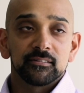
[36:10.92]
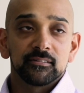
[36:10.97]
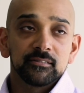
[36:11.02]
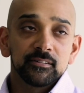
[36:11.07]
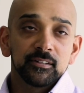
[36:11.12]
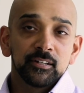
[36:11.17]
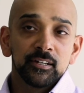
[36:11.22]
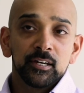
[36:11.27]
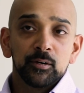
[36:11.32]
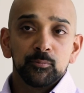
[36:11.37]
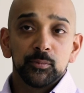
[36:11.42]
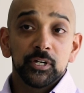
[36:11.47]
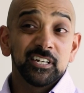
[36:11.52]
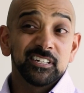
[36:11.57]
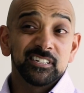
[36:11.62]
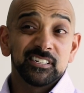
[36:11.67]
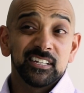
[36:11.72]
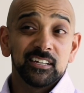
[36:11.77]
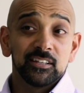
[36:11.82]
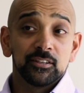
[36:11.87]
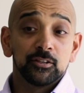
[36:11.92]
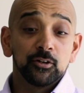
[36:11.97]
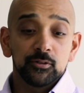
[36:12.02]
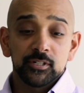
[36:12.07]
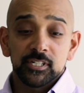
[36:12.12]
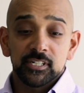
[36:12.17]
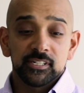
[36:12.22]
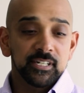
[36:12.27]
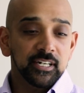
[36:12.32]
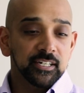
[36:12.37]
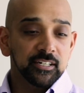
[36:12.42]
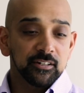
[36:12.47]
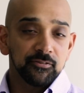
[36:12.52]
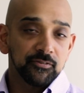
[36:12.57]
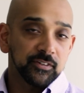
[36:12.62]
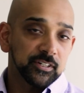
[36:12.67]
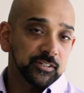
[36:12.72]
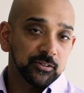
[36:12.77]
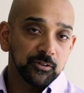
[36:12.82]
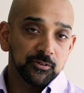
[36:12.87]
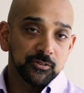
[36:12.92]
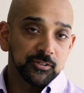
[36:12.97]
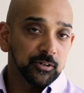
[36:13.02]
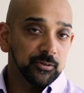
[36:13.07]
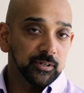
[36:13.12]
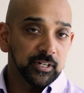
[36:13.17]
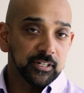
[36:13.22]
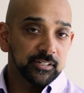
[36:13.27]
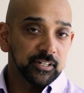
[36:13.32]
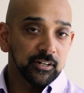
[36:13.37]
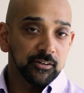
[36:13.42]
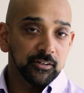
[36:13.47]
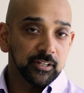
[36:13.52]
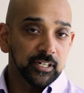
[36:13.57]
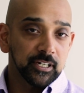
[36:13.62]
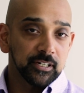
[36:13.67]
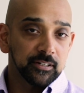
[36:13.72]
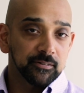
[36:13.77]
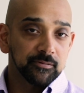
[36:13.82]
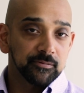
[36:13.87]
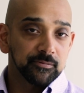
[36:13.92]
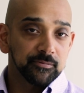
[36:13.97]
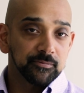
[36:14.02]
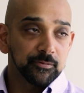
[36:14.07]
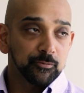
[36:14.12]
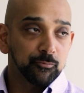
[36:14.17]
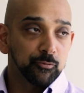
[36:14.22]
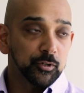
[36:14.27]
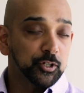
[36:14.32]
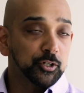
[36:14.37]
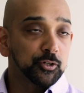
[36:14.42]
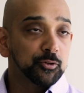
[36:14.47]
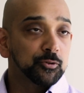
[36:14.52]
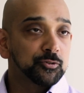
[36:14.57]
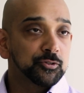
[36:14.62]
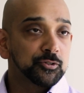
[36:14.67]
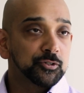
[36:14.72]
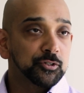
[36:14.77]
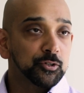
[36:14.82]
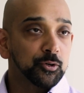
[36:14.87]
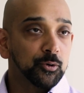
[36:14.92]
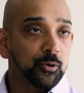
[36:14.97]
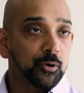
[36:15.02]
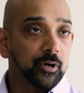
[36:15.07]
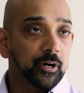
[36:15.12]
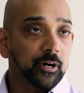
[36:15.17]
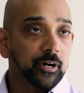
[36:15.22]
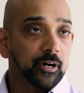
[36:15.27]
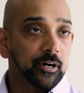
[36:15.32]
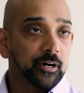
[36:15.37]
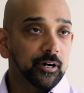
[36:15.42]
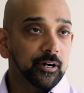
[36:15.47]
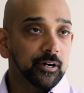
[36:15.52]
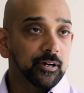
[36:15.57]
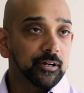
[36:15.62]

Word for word: yeah. because th- those executive physicals don't necessarily reduce your